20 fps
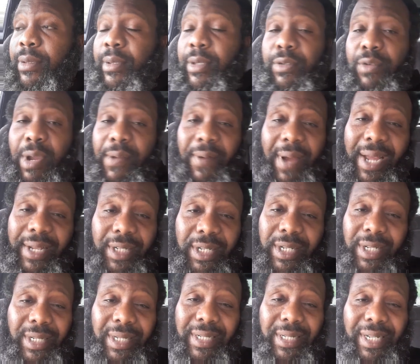
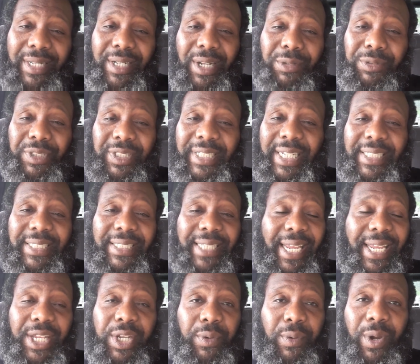Trayvon, no
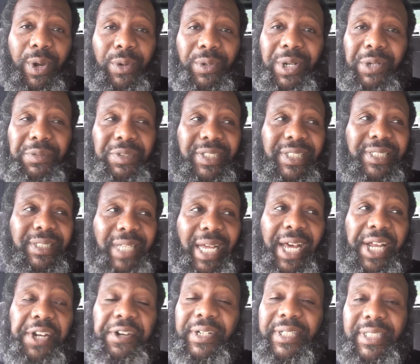16-year-old, no
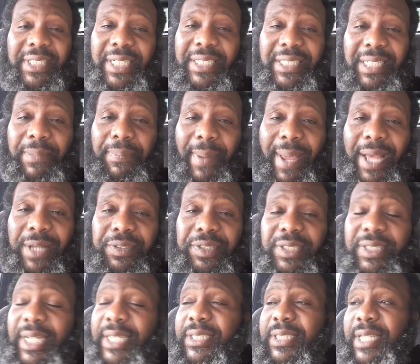160-pound
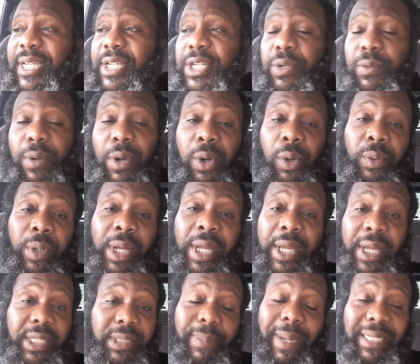16-year-old
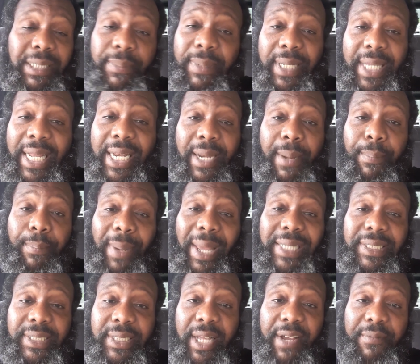is about to be getting the
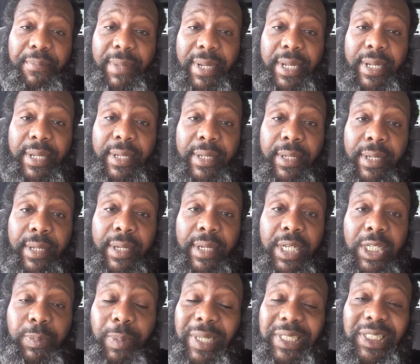best of me.
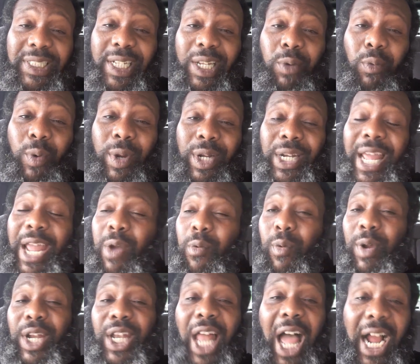Especially and
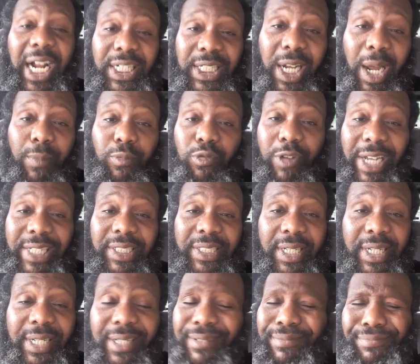we're locked up
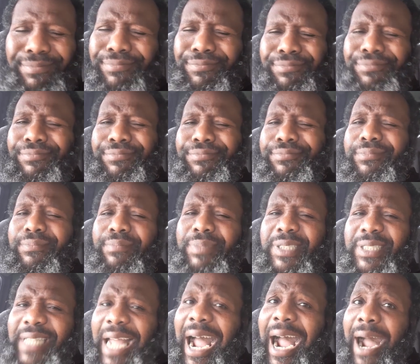wrestling.
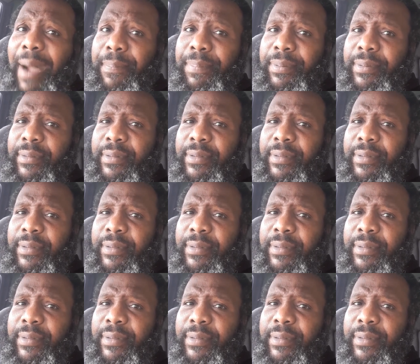Stop.